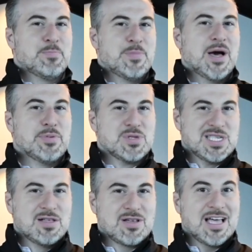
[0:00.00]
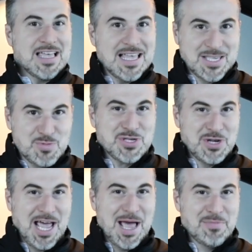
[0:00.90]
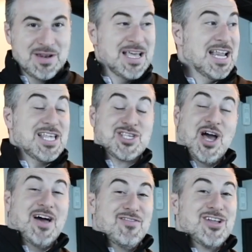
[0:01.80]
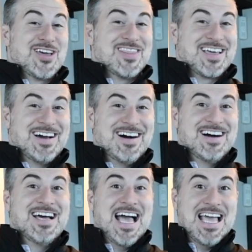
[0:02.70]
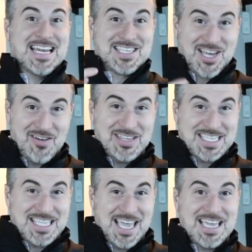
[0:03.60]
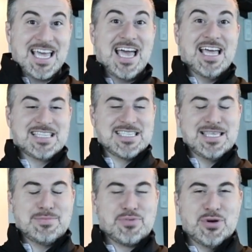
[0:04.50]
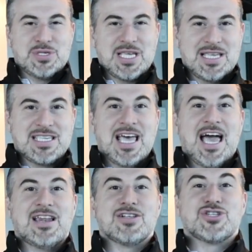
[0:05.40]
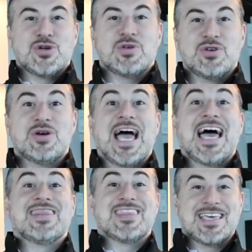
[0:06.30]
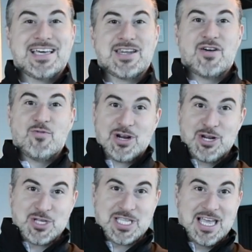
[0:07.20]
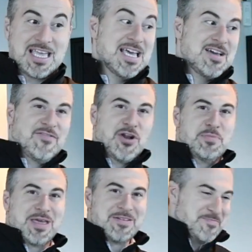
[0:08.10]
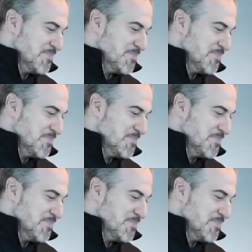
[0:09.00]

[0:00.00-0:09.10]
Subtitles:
Purple silk. That's what's gonna happen. Let's go have a look at the car in its current state and see the process, and I'll show you at the end of what it looks like. Follow me.